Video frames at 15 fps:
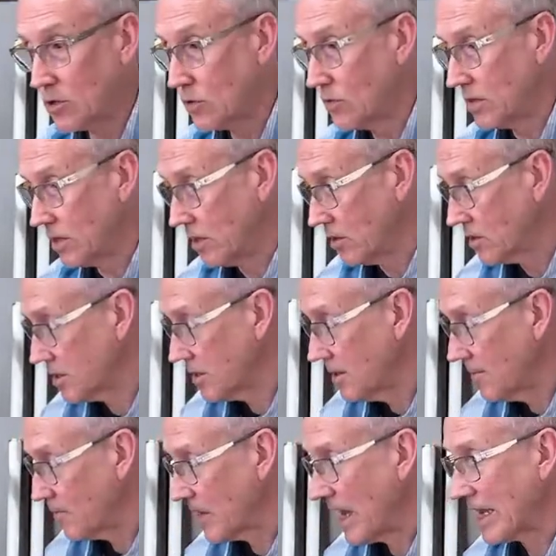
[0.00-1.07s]
2 years
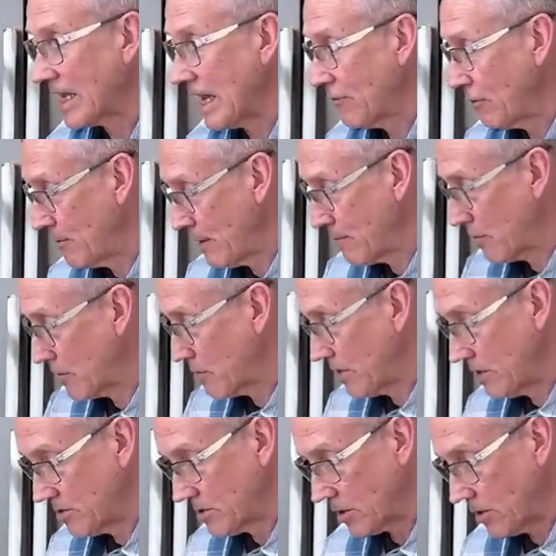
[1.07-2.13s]
I can't remember 3
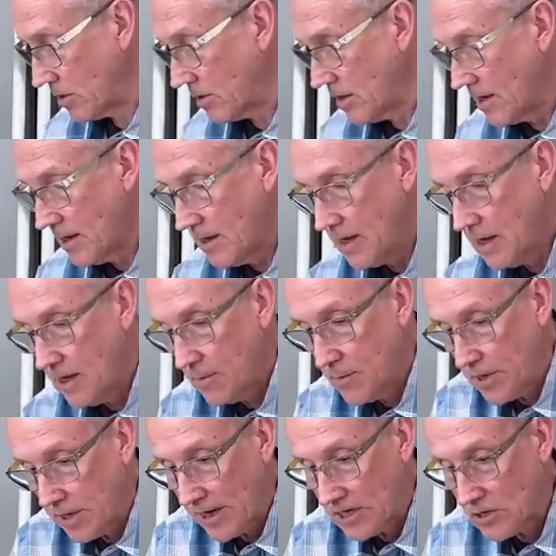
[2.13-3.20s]
years ago,
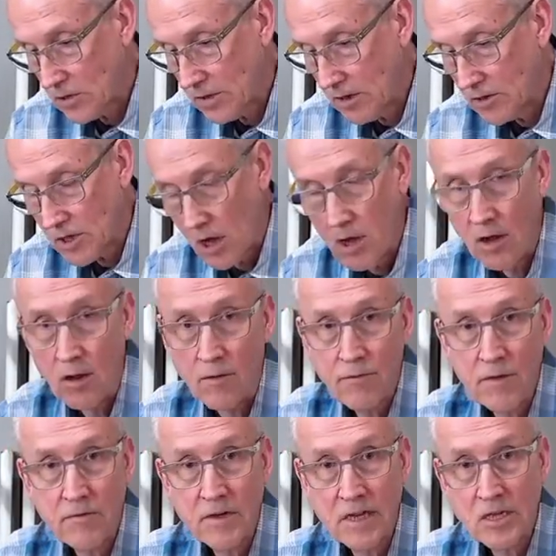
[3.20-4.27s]
but the last 2 years, all
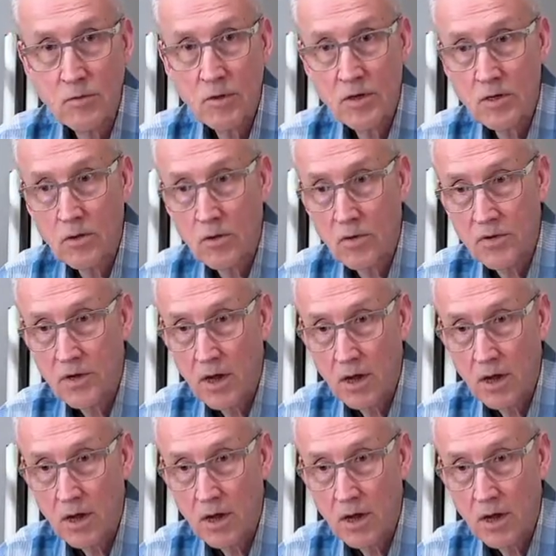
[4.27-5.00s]
15s were sold,